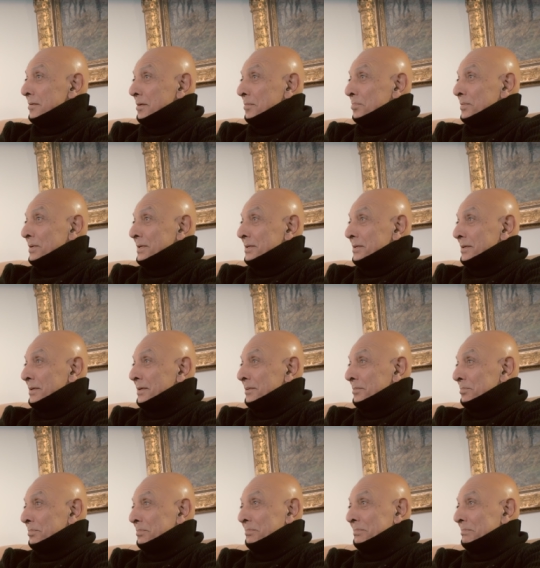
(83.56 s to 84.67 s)

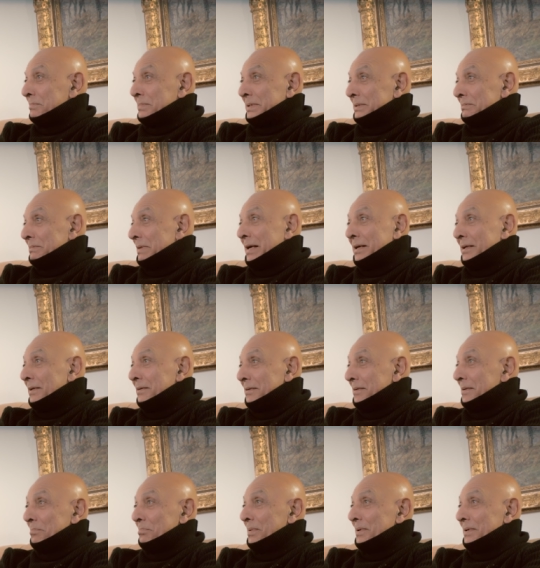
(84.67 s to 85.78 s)

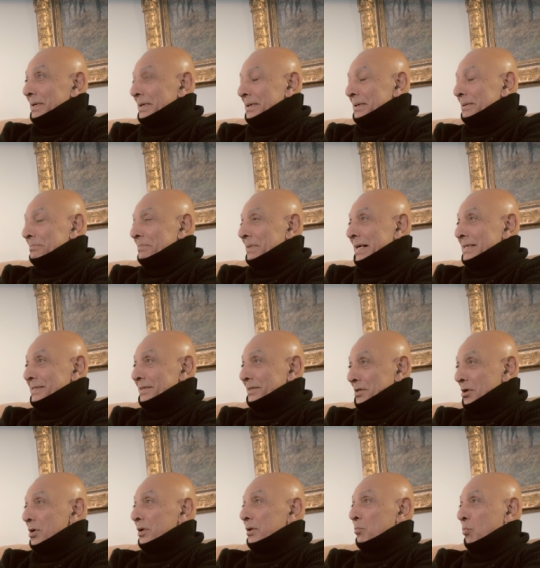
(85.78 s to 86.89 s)
up as a
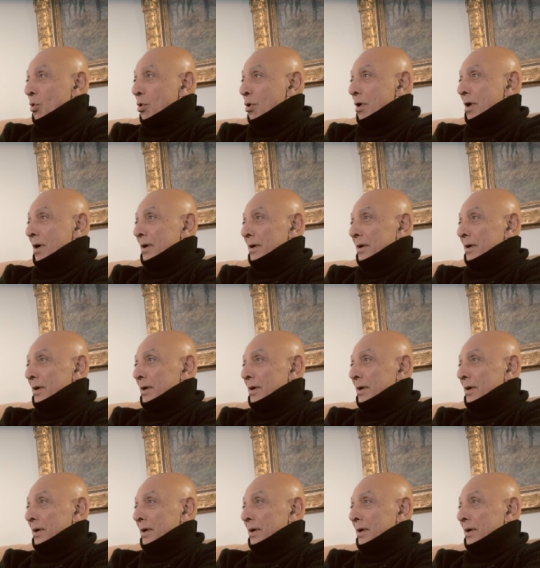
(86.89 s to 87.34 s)
young boy